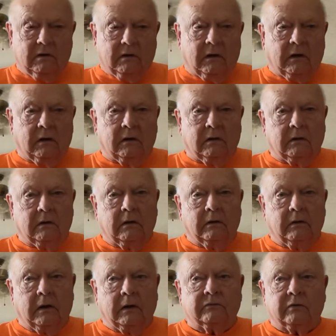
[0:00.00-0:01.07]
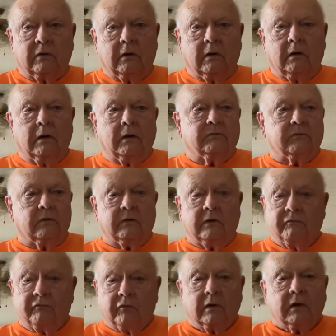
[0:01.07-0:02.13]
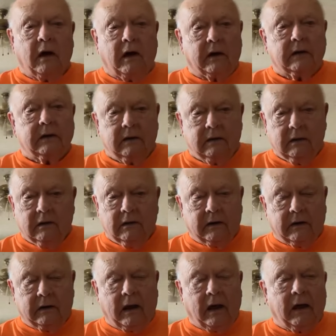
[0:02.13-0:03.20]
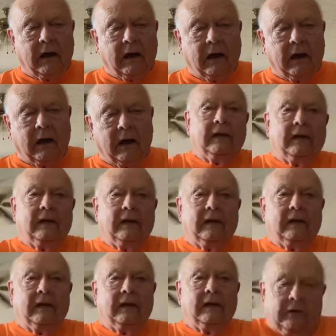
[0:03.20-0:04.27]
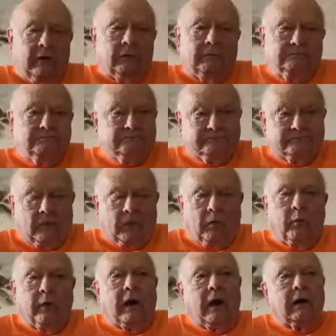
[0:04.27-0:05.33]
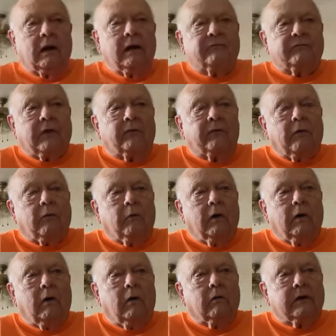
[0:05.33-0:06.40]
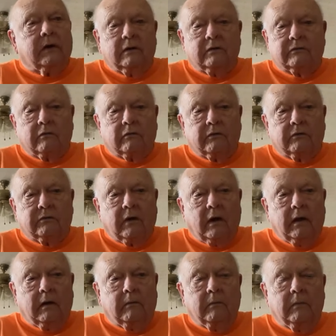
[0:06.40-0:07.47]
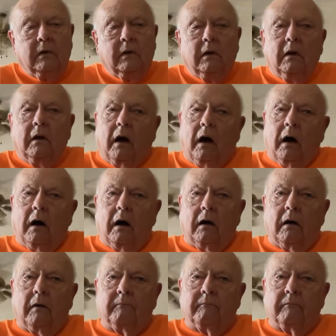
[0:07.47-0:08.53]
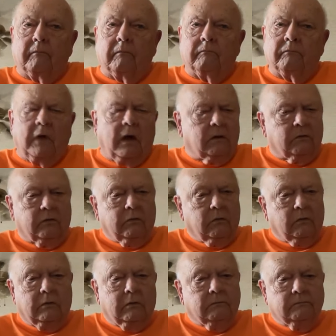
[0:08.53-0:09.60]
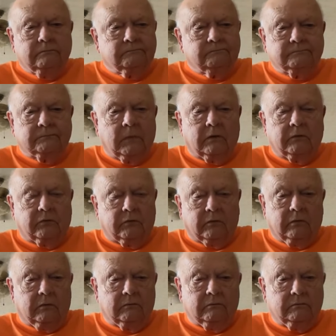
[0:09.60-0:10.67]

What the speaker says: and it's a different kind of kid. And you know, when I left, I thought, well, all kids are the same. Not true, not true.